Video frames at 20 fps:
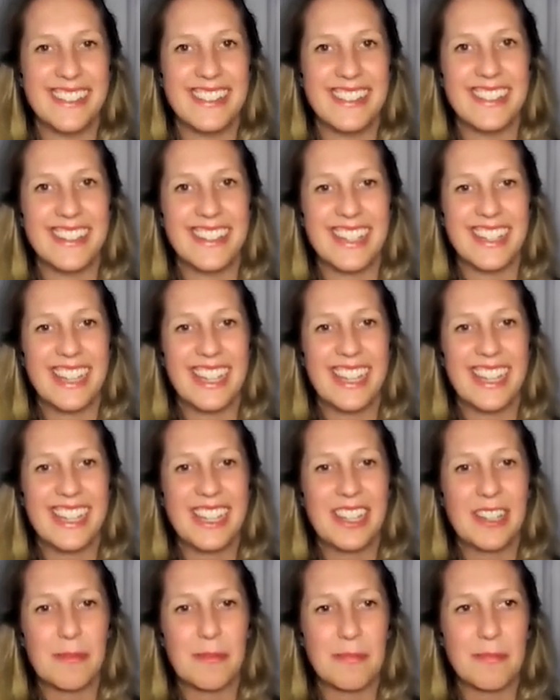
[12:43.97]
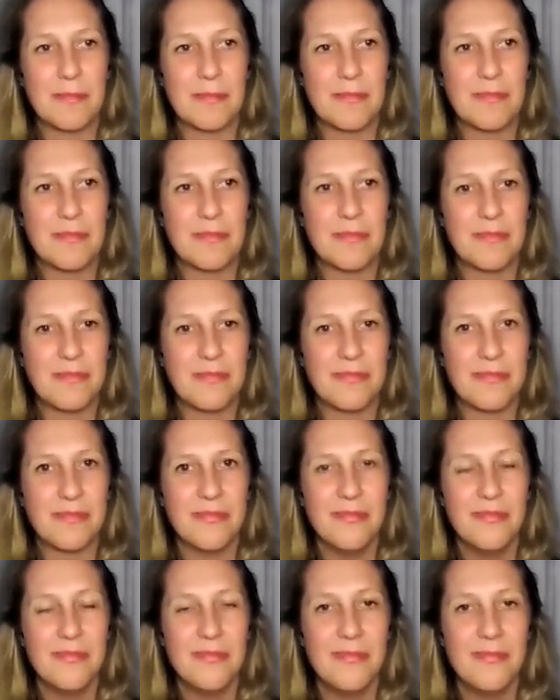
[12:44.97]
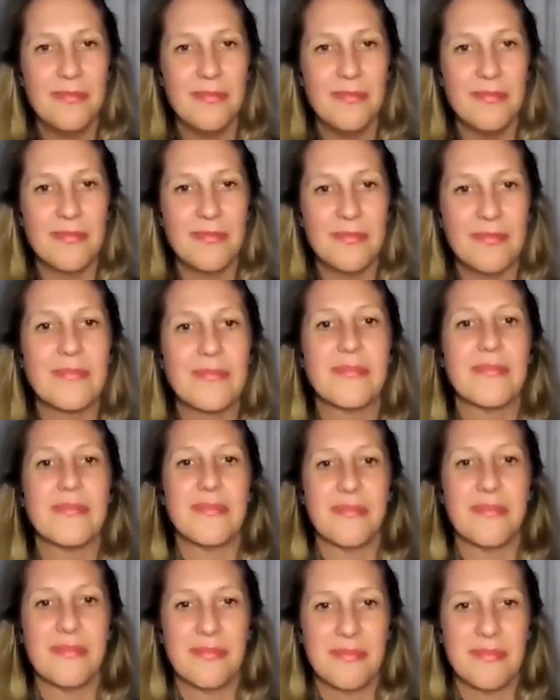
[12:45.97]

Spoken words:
[no speech]